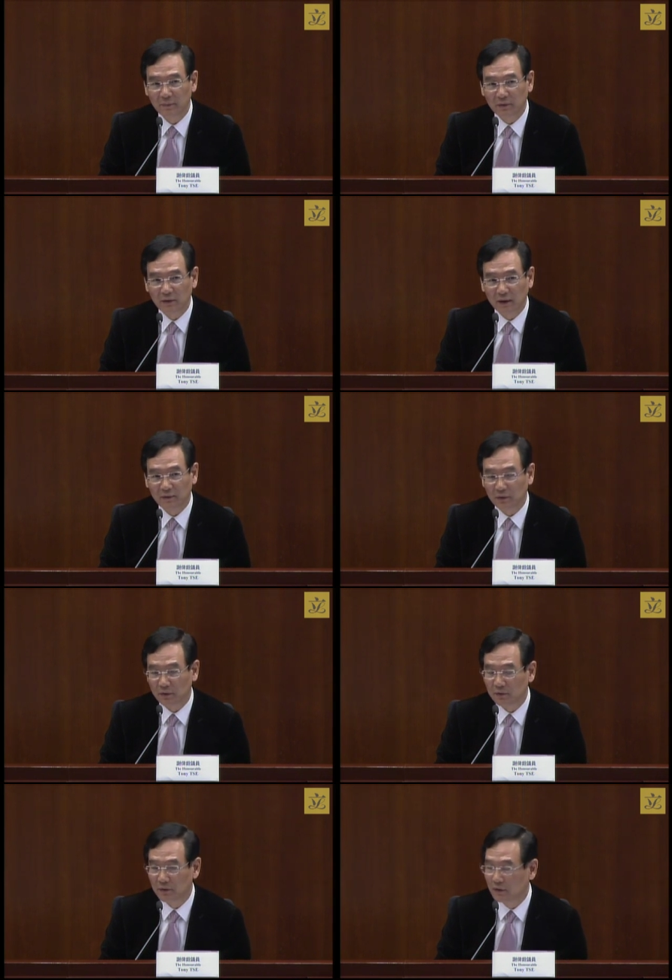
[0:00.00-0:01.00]
attach
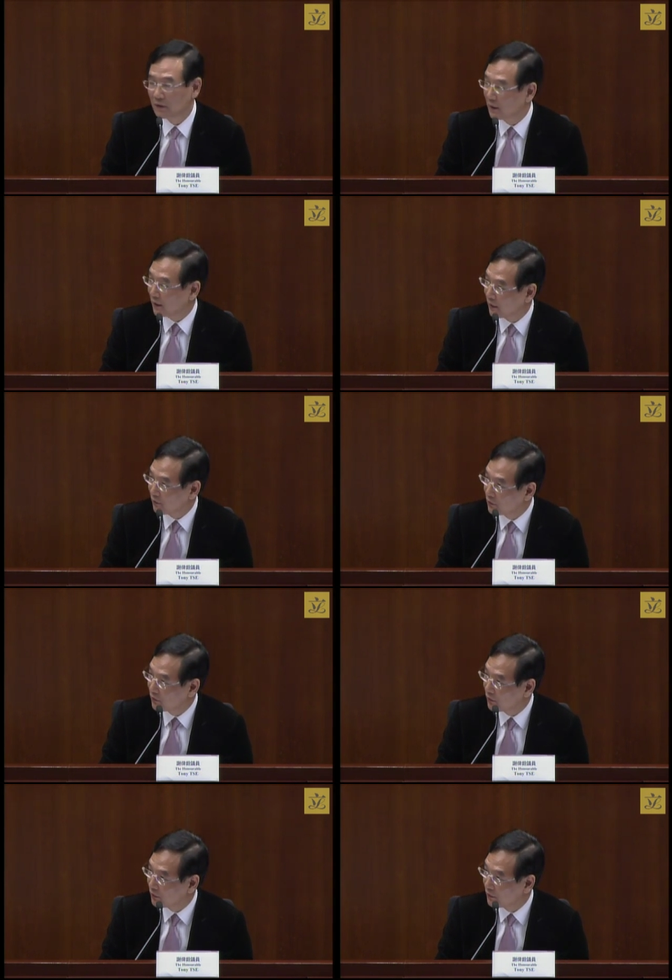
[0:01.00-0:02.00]
the
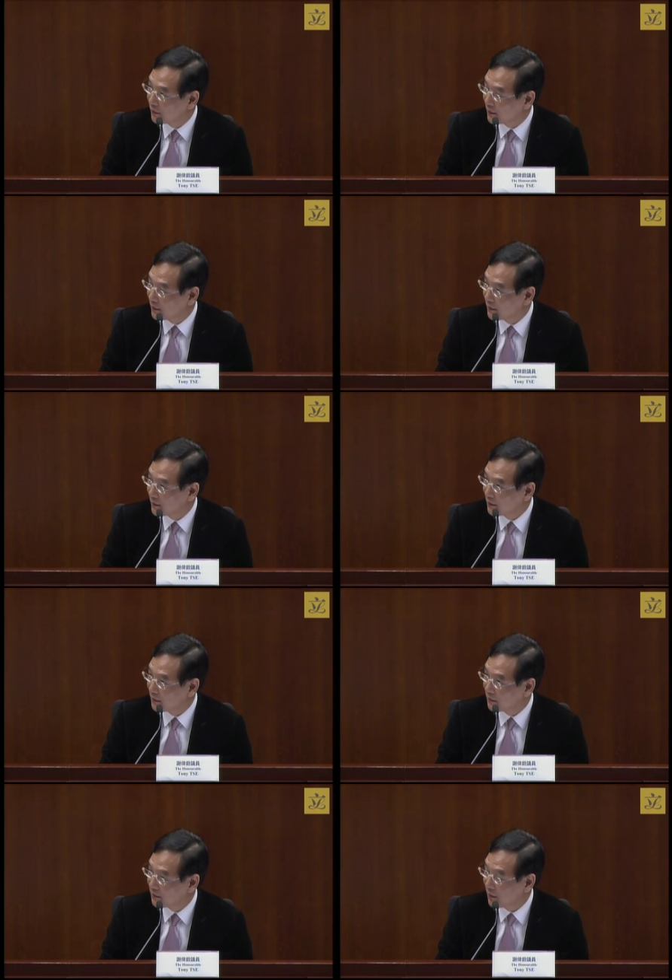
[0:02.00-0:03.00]
copies of the old
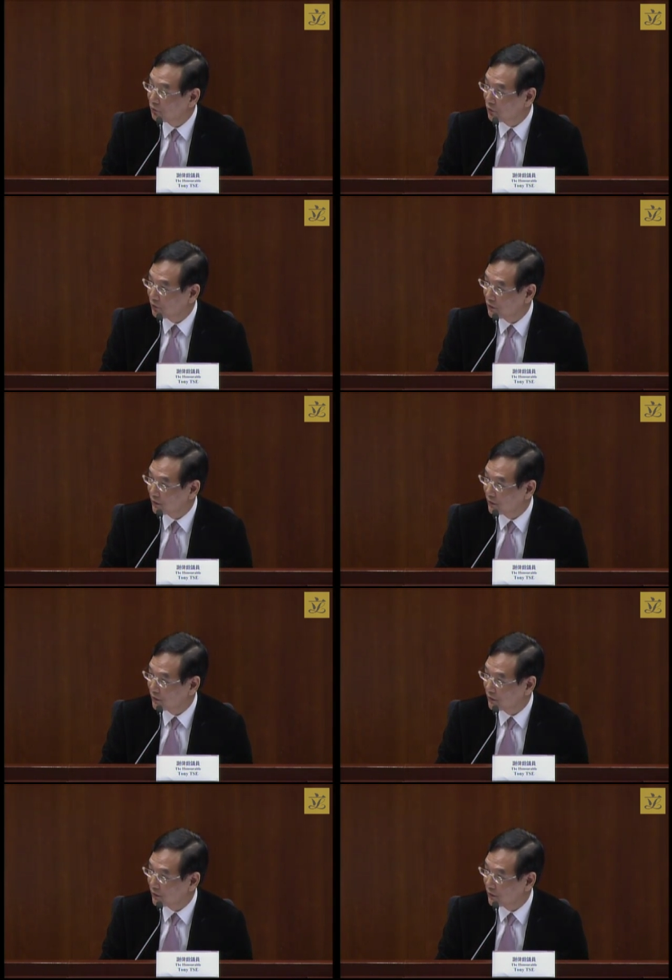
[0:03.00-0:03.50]
documents